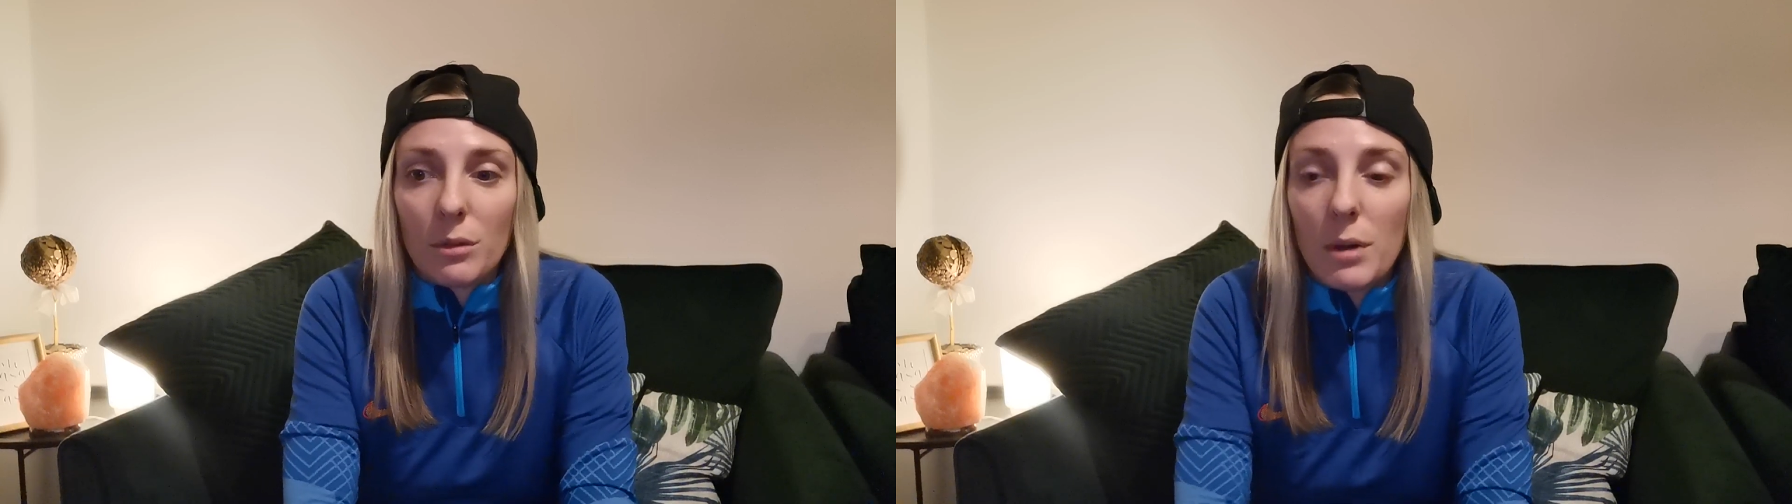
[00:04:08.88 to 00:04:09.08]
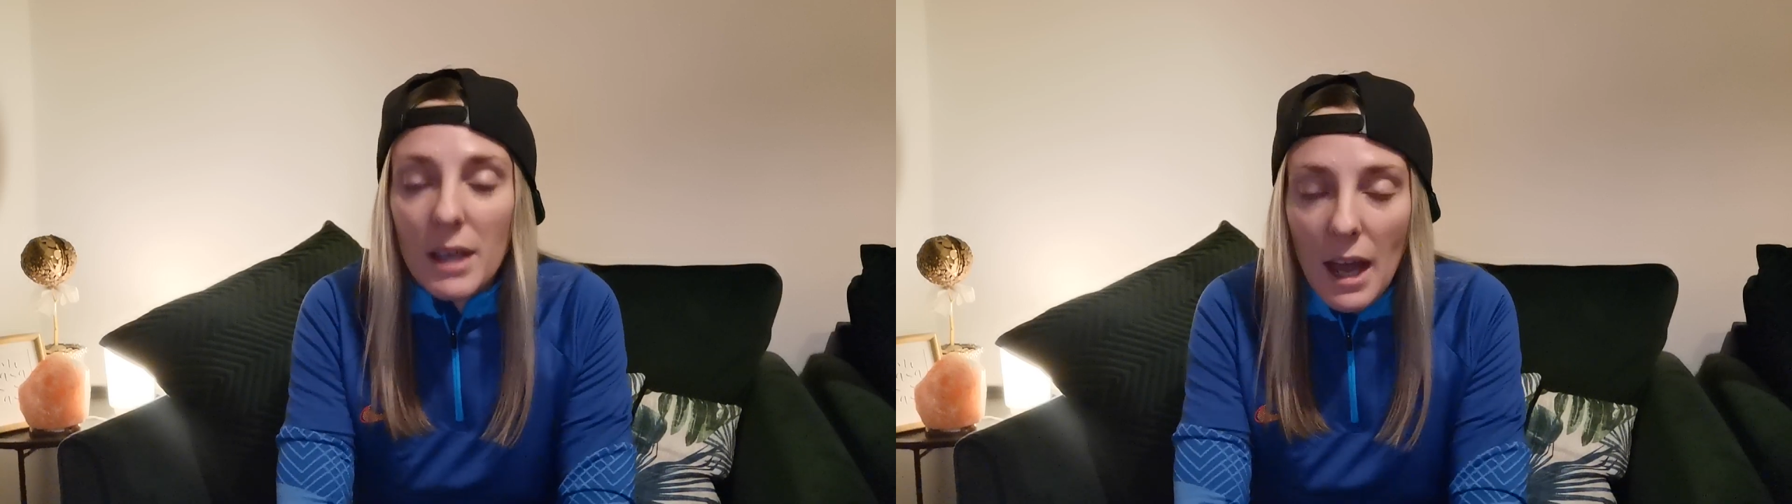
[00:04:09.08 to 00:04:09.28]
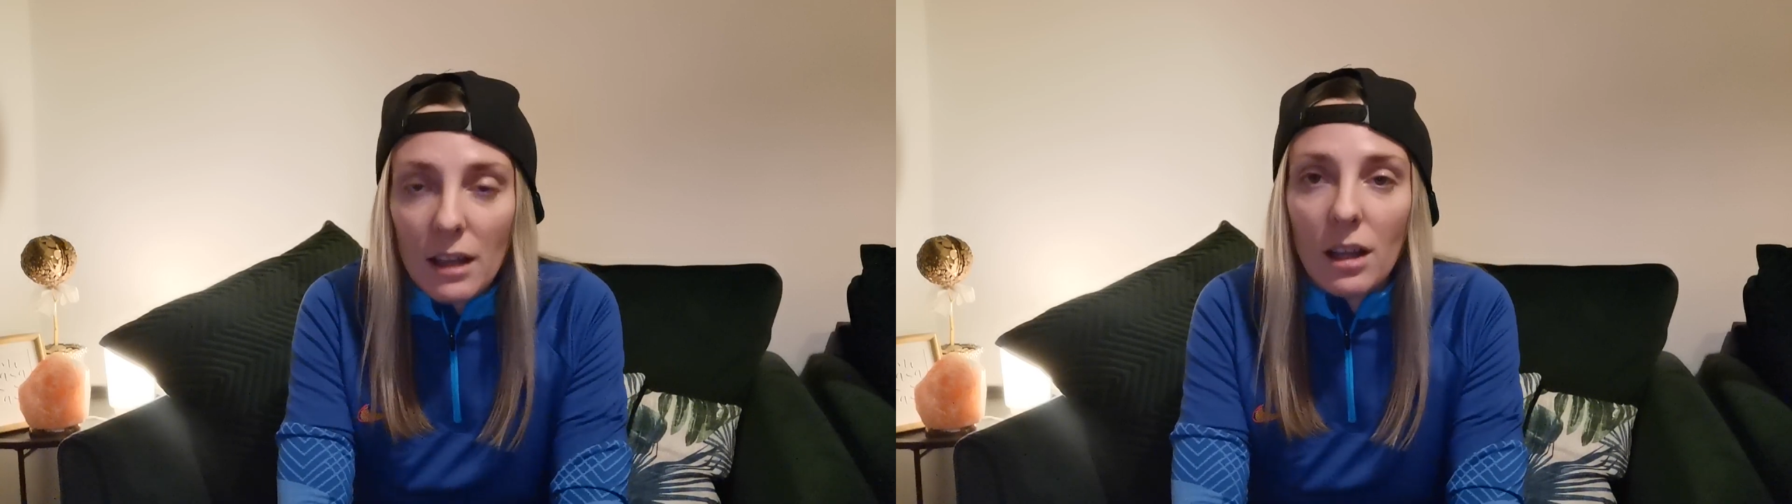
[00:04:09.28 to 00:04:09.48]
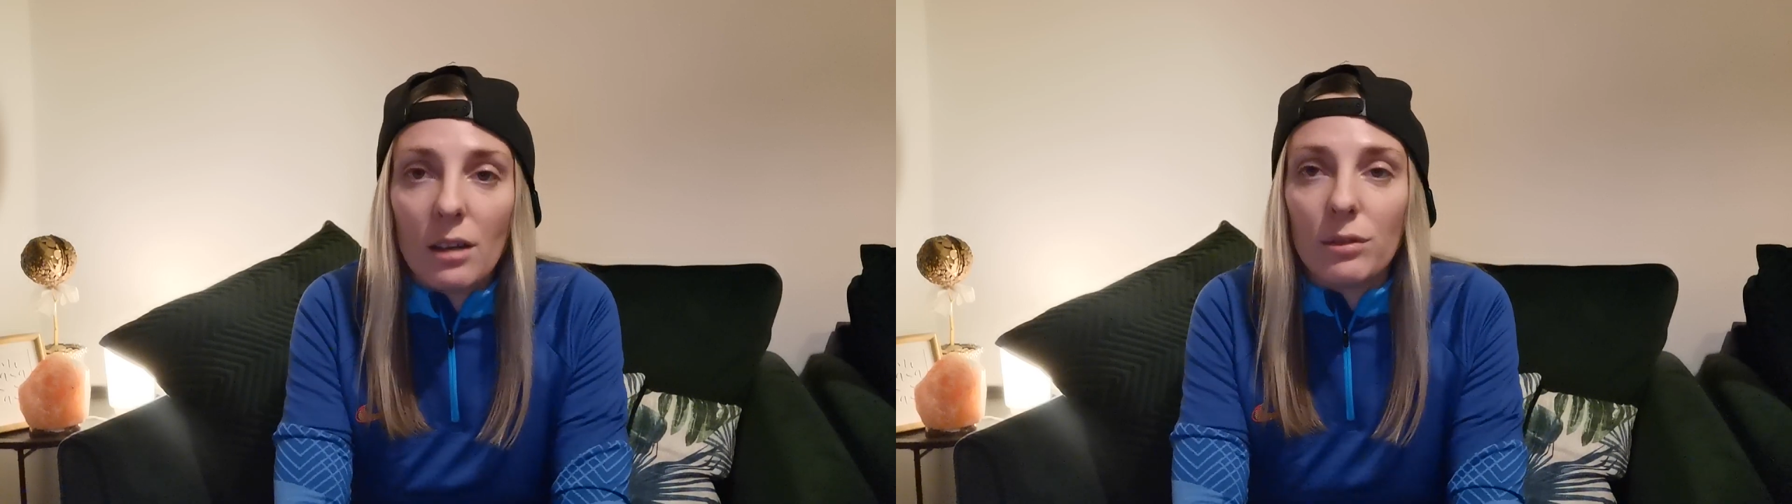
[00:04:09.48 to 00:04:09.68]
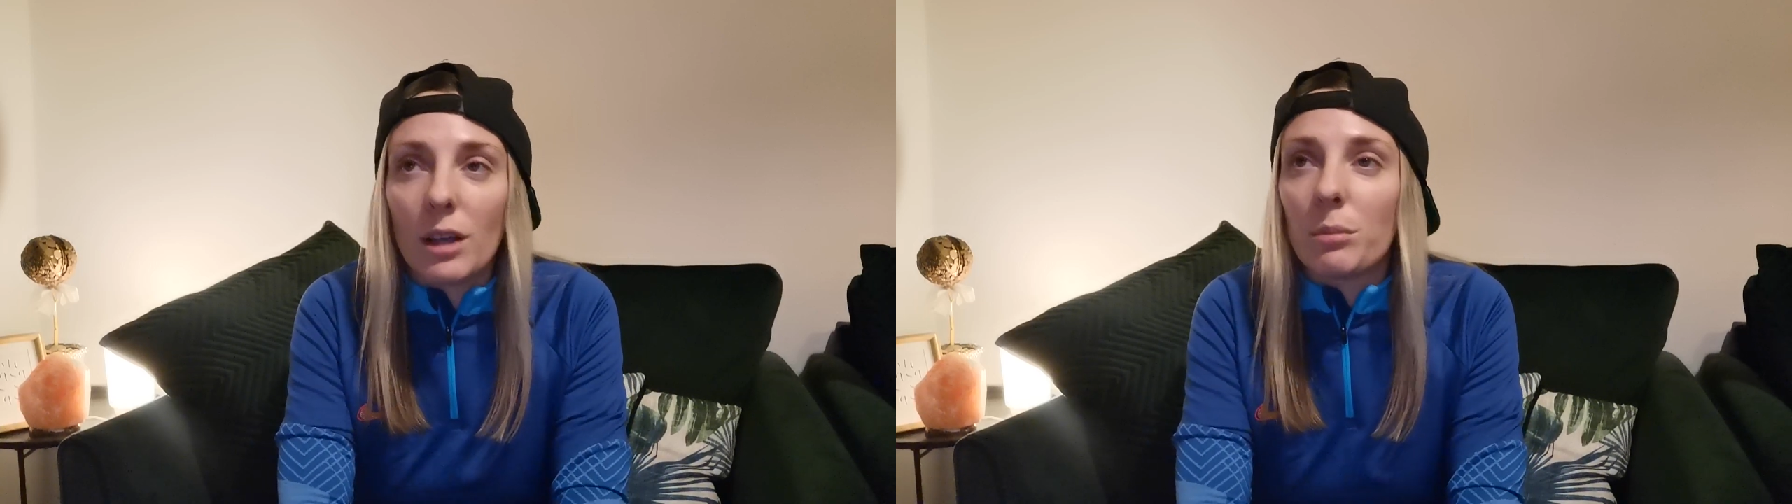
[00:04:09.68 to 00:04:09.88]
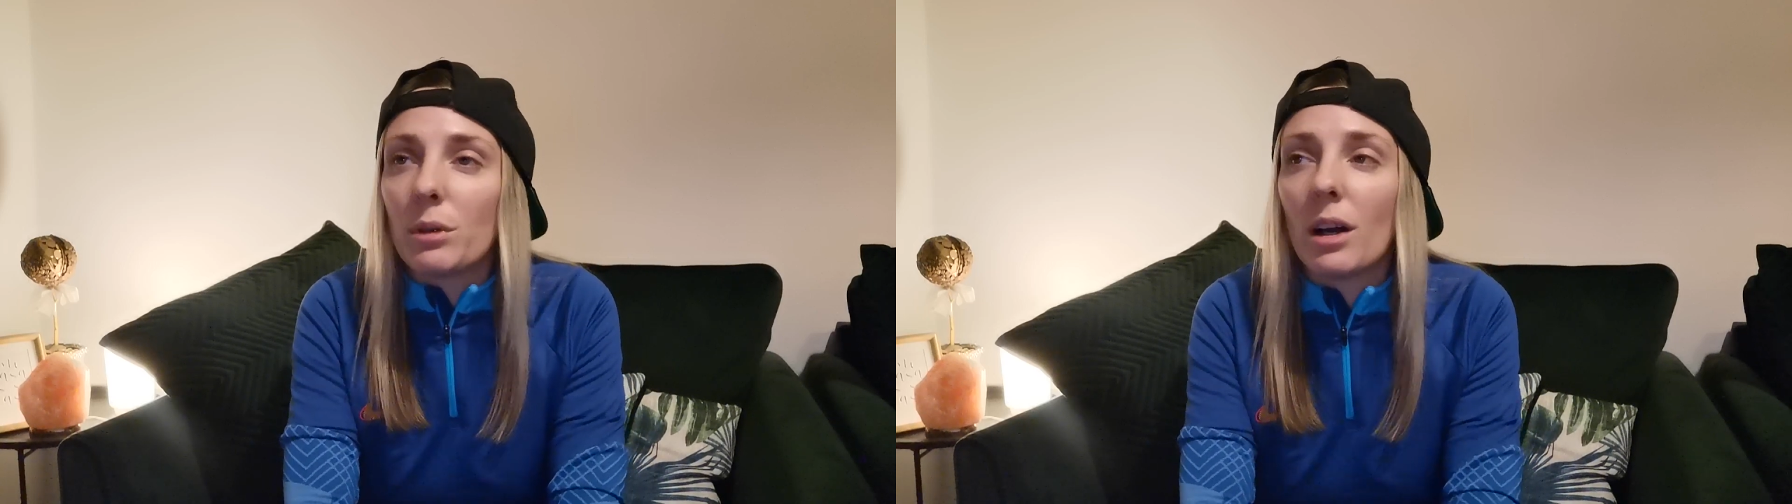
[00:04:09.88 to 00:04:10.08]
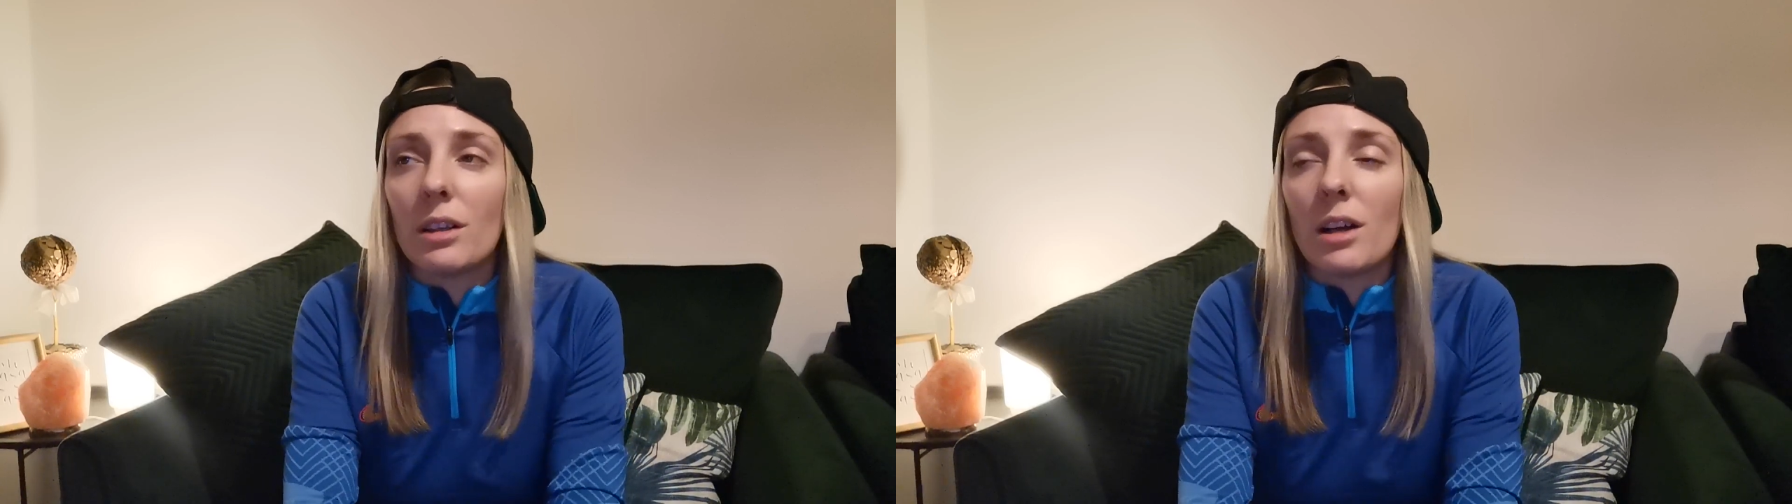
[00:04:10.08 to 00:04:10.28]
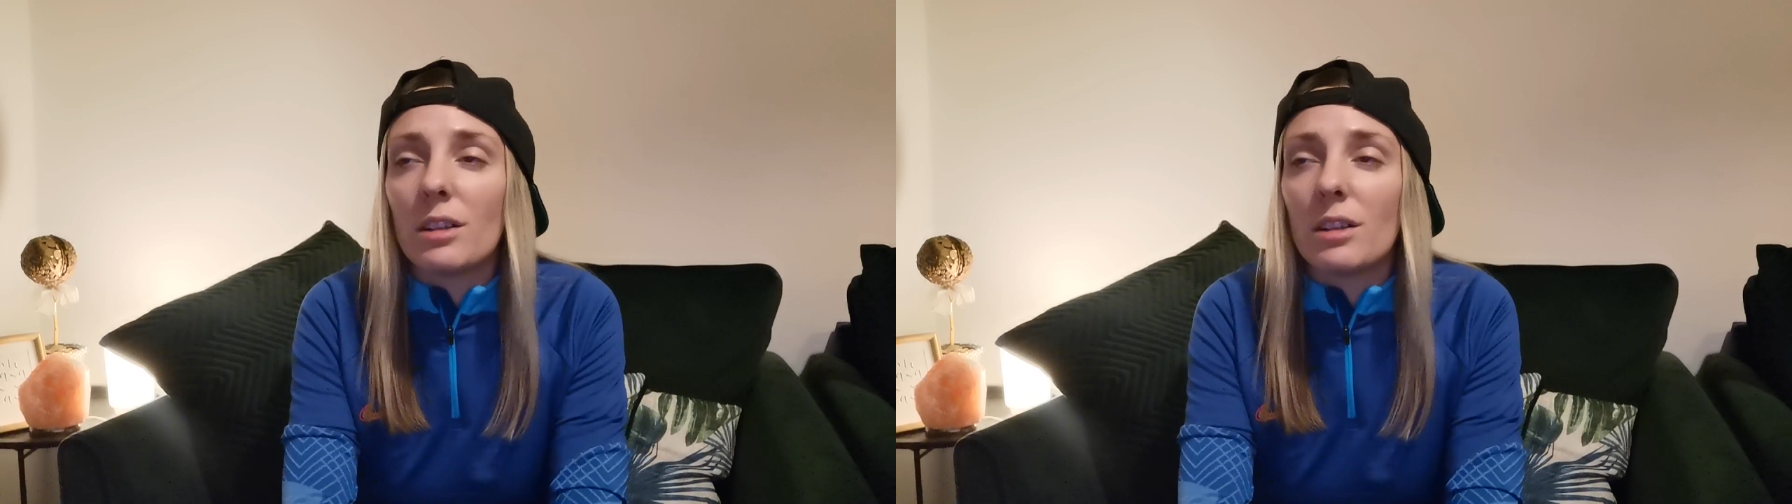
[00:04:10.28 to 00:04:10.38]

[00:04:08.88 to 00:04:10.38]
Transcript: we get a lifeline but I,